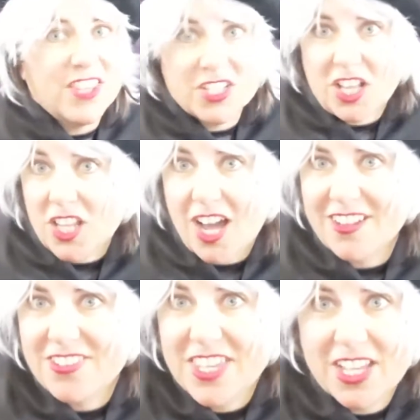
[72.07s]
There's a
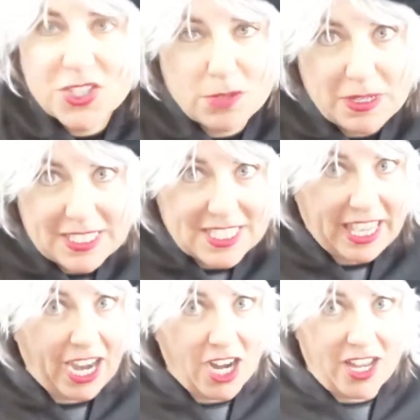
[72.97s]
lot of things to be
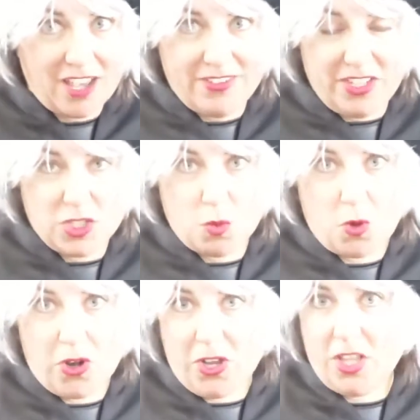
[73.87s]
scared of in this
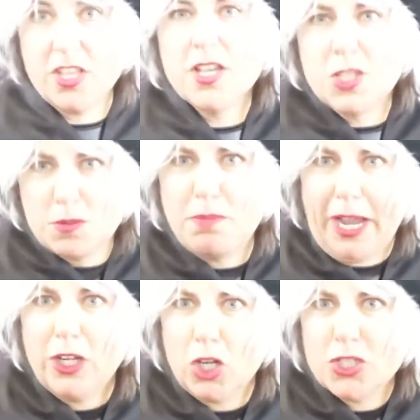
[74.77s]
world.
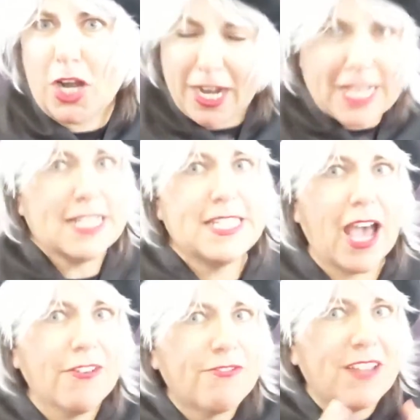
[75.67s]
Spiders are
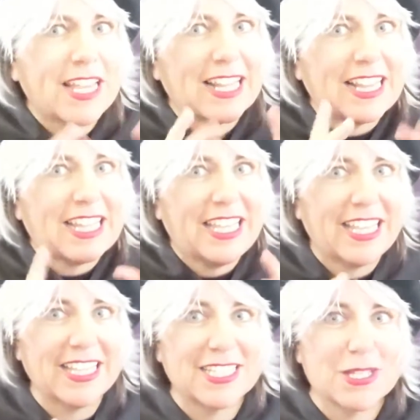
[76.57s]

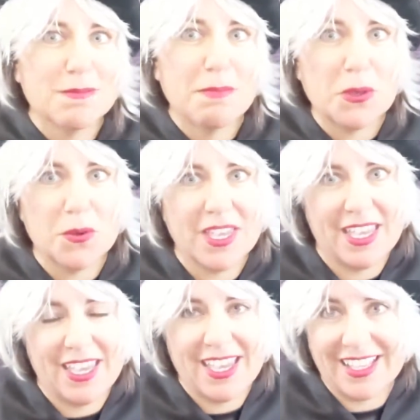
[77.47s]
definitely
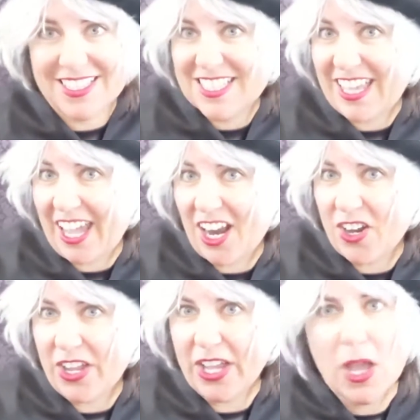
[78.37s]
spooky and
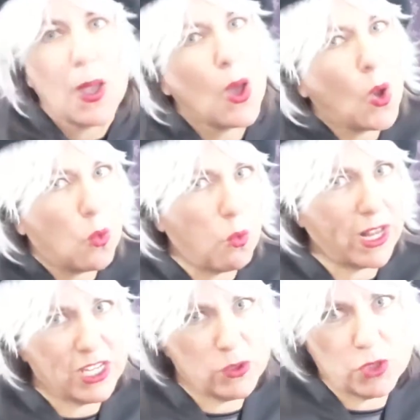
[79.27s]
scary.
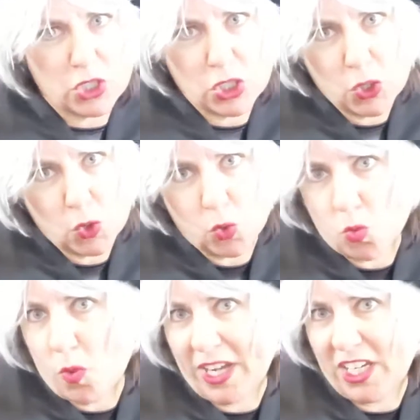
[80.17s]
What do you
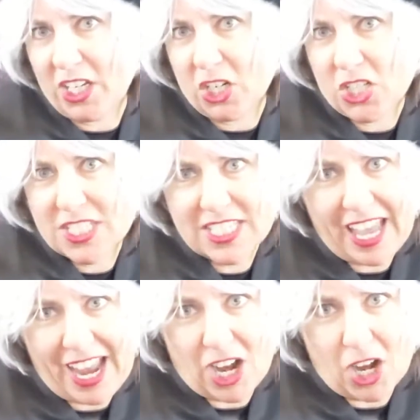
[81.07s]
do when you're
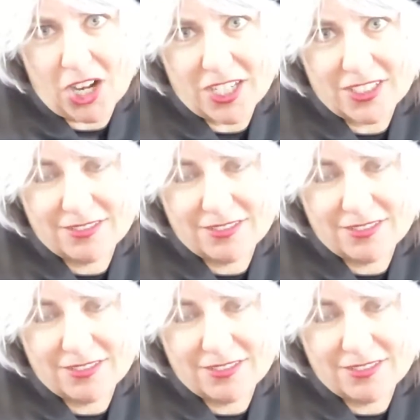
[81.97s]
scared?